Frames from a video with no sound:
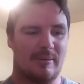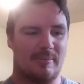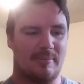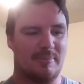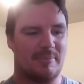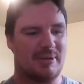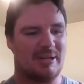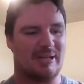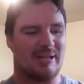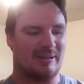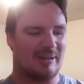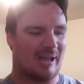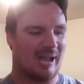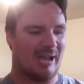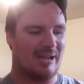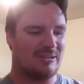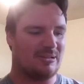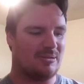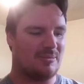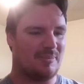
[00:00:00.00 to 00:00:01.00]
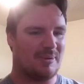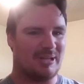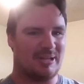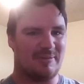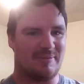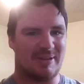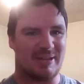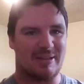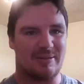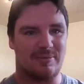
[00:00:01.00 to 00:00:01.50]
But I do believe
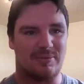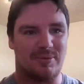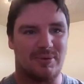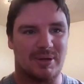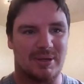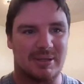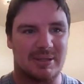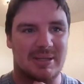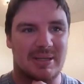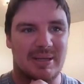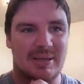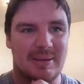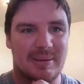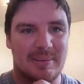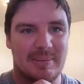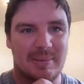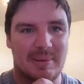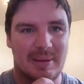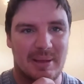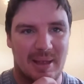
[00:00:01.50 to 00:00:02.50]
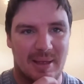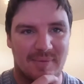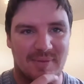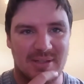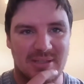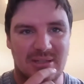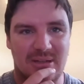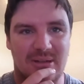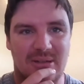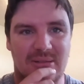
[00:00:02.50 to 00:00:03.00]
it can work if
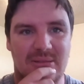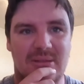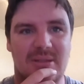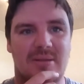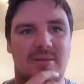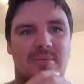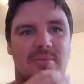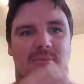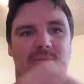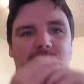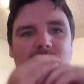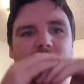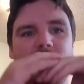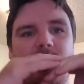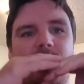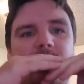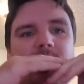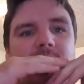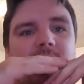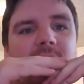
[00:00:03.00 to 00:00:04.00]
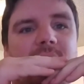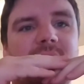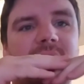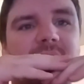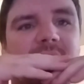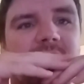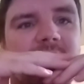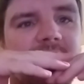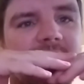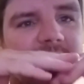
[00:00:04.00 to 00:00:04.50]
it's all
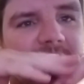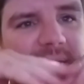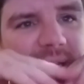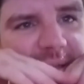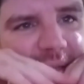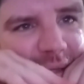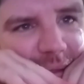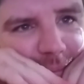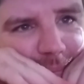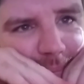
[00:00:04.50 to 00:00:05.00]
done correctly.